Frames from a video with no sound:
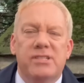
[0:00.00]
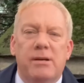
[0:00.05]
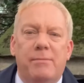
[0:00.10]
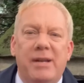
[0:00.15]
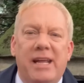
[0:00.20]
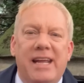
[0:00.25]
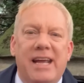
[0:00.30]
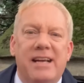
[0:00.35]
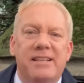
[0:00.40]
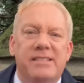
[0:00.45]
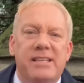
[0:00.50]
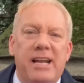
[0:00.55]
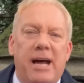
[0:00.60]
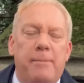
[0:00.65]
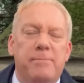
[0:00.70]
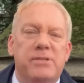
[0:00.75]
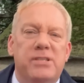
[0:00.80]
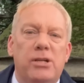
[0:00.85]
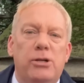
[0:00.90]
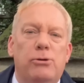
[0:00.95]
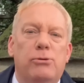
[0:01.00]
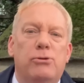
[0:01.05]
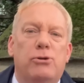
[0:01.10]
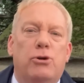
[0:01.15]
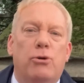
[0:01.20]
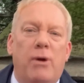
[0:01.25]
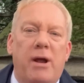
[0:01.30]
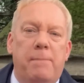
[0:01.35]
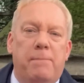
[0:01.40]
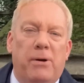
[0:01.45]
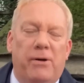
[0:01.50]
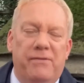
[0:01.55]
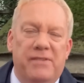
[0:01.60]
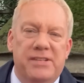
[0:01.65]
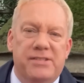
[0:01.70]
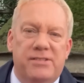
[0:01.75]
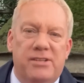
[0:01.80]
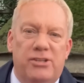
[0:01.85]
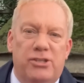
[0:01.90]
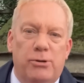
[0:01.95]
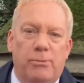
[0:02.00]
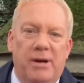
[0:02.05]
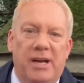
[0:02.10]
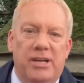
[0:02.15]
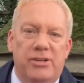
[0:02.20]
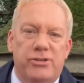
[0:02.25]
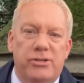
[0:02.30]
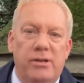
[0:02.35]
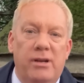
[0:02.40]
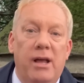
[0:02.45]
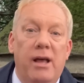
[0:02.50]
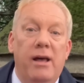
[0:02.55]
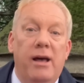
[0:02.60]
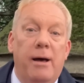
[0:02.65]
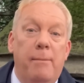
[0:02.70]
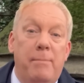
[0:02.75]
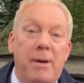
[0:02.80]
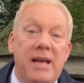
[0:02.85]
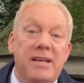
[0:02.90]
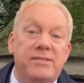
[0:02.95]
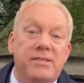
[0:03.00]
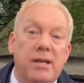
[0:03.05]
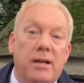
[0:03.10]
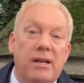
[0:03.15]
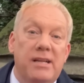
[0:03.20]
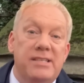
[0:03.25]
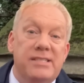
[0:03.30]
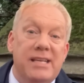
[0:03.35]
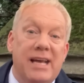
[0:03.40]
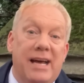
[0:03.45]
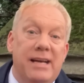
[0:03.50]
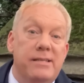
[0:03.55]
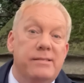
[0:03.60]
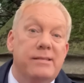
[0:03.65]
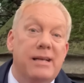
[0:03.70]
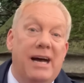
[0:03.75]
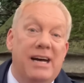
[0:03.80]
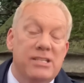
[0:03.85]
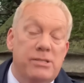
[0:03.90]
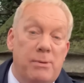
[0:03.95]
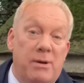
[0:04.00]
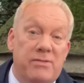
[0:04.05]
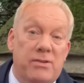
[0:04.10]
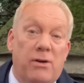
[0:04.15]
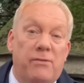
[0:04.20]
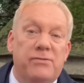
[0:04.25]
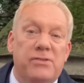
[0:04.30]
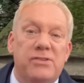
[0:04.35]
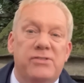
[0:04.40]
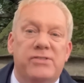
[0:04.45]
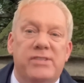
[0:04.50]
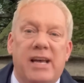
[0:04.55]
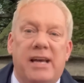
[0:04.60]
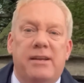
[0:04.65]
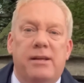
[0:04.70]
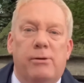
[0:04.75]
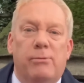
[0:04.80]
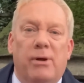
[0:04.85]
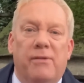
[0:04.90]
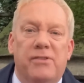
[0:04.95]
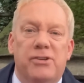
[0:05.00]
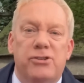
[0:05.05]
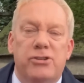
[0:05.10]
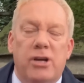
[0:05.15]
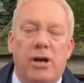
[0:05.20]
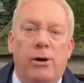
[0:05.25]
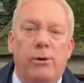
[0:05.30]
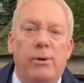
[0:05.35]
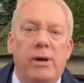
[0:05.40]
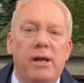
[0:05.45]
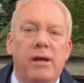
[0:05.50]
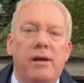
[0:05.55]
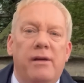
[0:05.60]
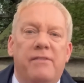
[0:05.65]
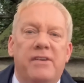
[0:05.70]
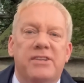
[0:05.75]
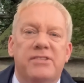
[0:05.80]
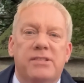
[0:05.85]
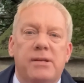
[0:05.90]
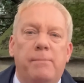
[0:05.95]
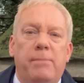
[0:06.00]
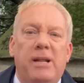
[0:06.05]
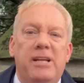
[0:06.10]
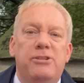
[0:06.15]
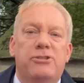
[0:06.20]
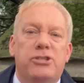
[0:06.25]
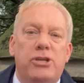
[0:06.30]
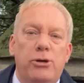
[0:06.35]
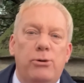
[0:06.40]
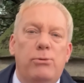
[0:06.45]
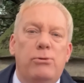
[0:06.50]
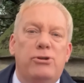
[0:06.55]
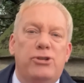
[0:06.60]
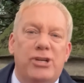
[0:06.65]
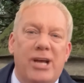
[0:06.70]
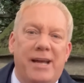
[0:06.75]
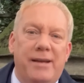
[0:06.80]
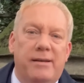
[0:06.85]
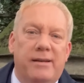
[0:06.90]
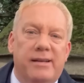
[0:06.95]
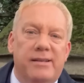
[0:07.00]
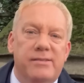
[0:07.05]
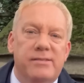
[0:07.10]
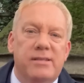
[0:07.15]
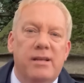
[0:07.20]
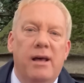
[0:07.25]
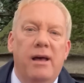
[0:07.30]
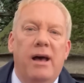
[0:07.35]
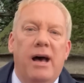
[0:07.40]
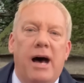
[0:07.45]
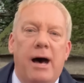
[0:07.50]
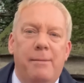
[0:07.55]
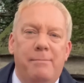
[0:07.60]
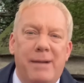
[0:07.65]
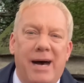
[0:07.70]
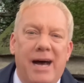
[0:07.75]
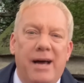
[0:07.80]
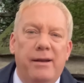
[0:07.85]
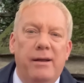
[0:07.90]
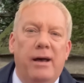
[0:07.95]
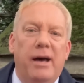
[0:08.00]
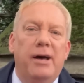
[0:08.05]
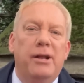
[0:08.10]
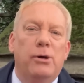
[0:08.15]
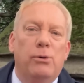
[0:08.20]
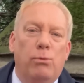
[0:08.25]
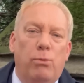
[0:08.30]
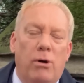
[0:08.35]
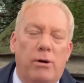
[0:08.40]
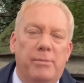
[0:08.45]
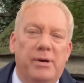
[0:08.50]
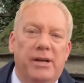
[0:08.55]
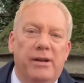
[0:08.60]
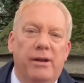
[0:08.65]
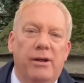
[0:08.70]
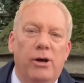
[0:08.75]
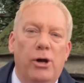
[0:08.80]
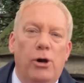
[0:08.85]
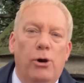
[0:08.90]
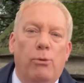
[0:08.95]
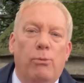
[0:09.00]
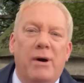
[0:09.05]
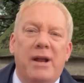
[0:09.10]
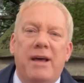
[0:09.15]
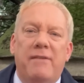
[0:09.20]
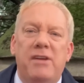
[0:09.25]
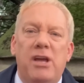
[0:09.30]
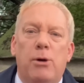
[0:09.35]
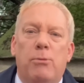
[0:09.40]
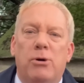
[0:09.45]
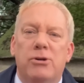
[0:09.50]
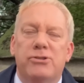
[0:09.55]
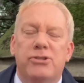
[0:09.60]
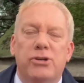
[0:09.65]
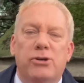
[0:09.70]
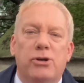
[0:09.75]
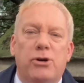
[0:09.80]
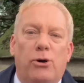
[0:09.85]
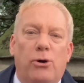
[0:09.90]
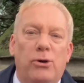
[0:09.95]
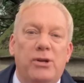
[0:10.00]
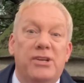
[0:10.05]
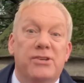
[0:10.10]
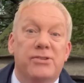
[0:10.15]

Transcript: somebody gets an absolute grip on this situation and basically says, as was often said here on the show, there's simply two genders, a man and a woman. Whatever you want to call